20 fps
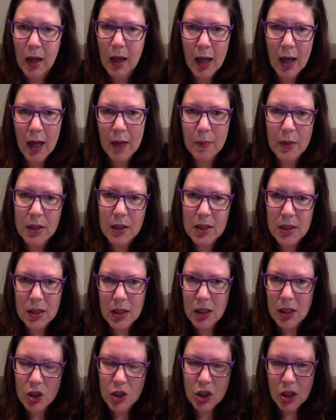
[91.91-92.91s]
had my
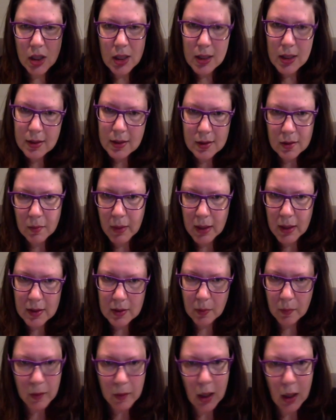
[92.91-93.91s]
teenage niece make
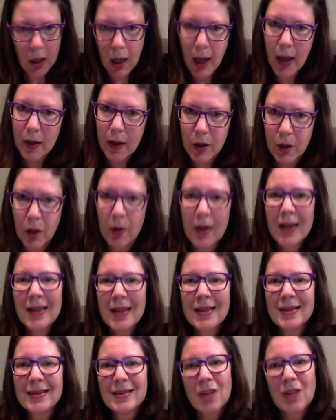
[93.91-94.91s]
something. I don't know.
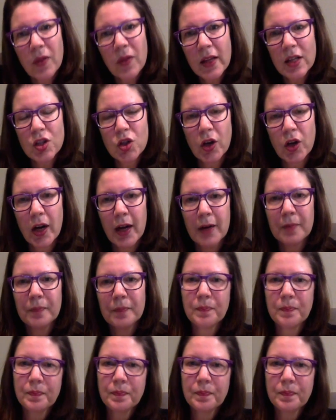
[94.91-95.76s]
Don't think it's great.